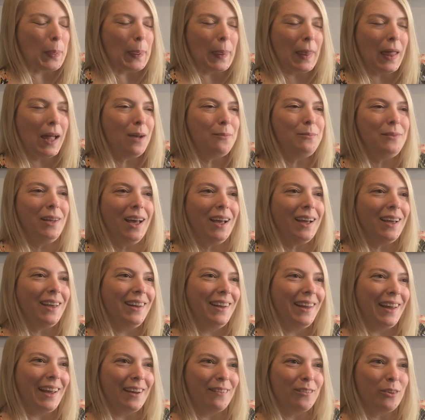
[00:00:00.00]
I'm not
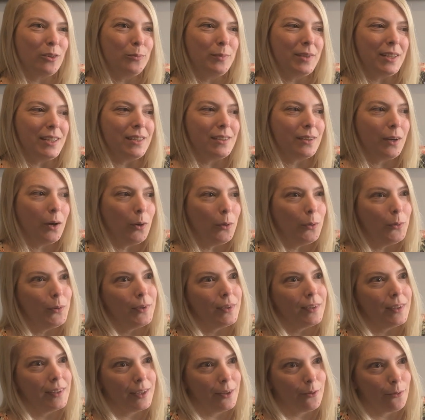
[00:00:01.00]
going to ever be
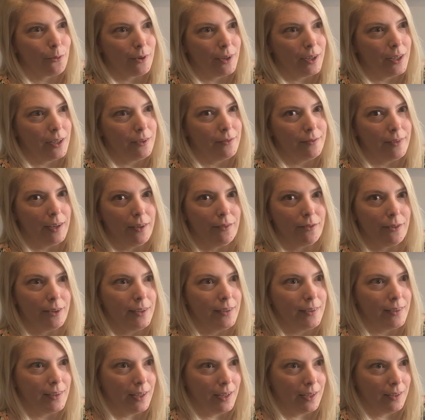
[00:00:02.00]
totally rid of
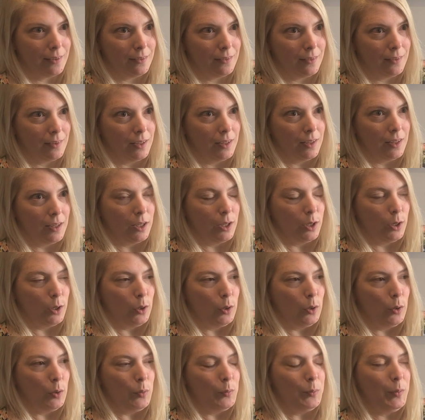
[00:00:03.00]
everything,
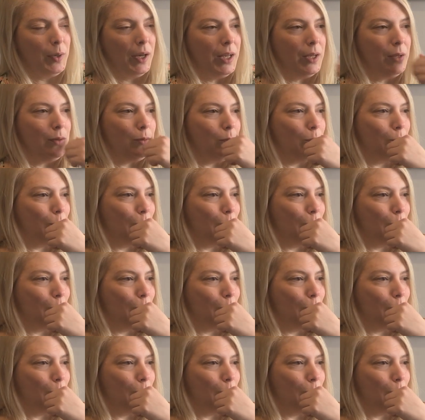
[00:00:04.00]
but